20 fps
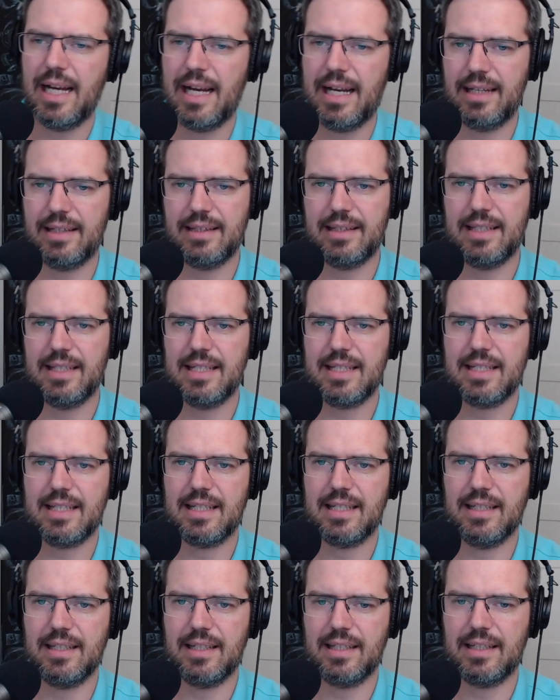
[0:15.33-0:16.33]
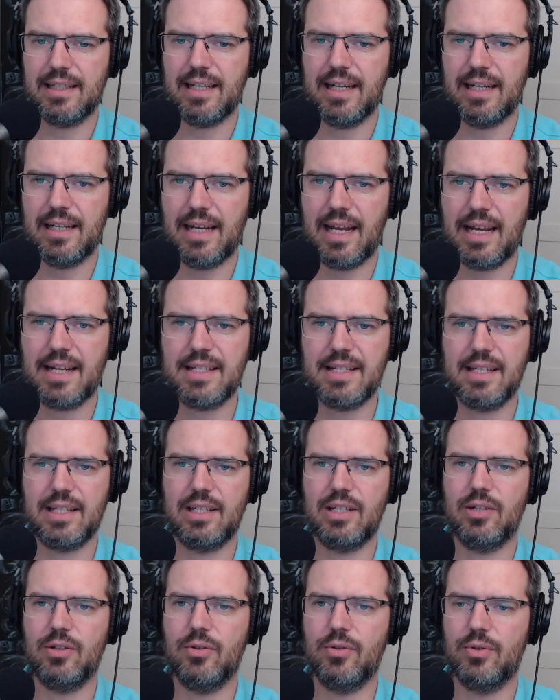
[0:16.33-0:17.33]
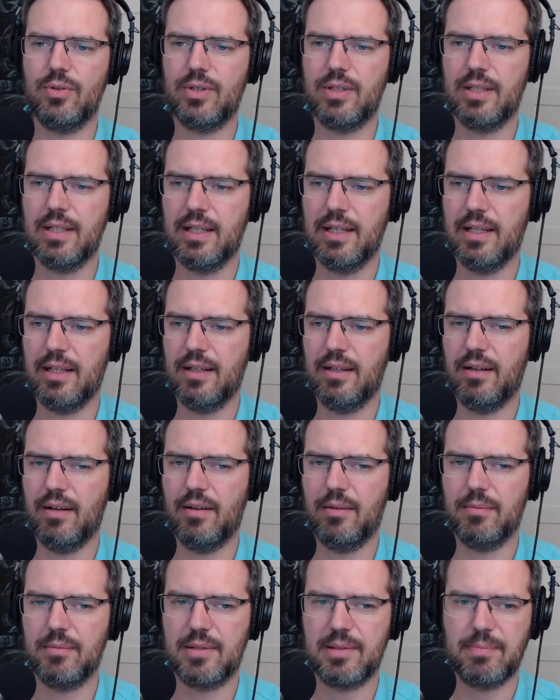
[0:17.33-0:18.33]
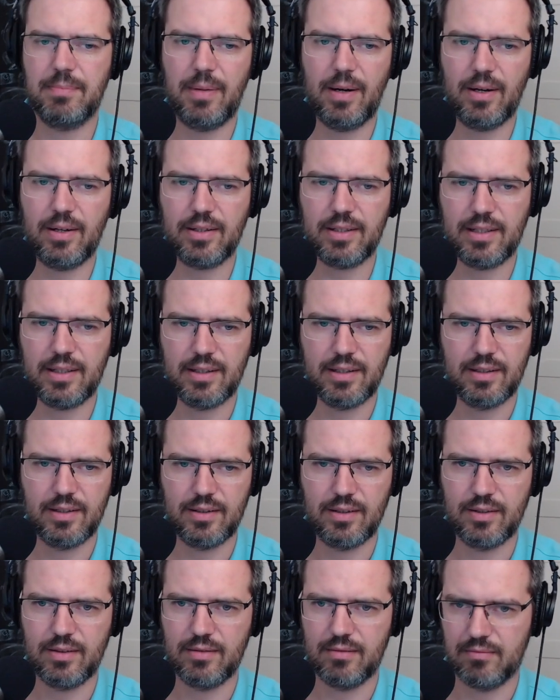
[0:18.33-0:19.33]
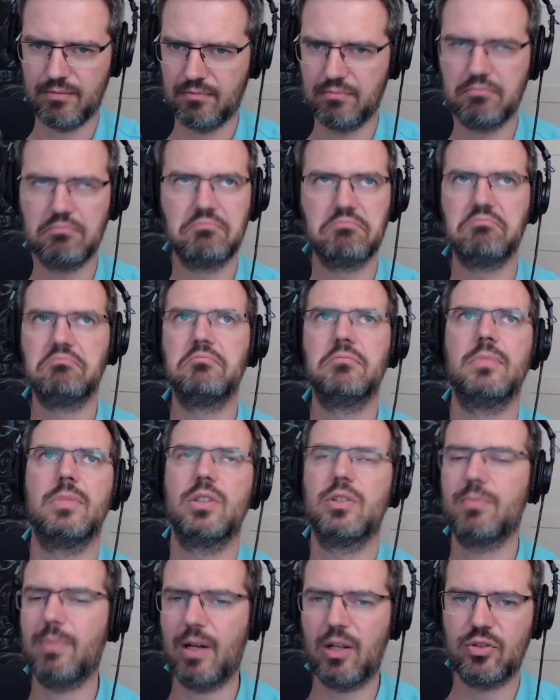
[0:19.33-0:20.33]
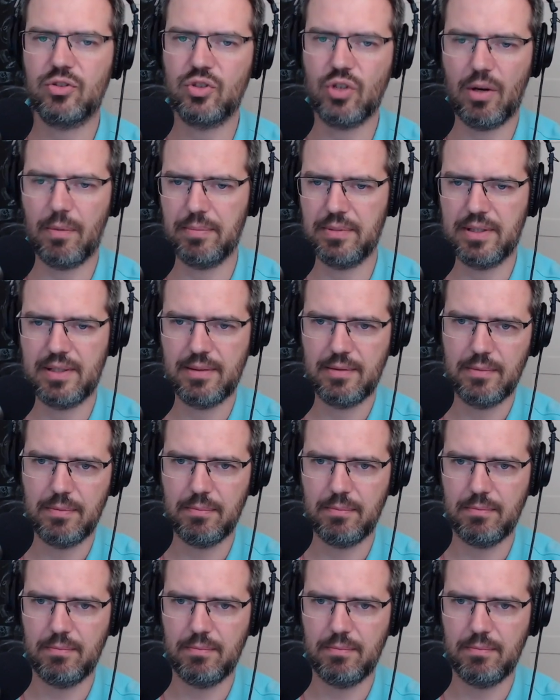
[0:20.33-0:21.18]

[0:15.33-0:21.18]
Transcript: and this uh, can execute um, Spark Spark jobs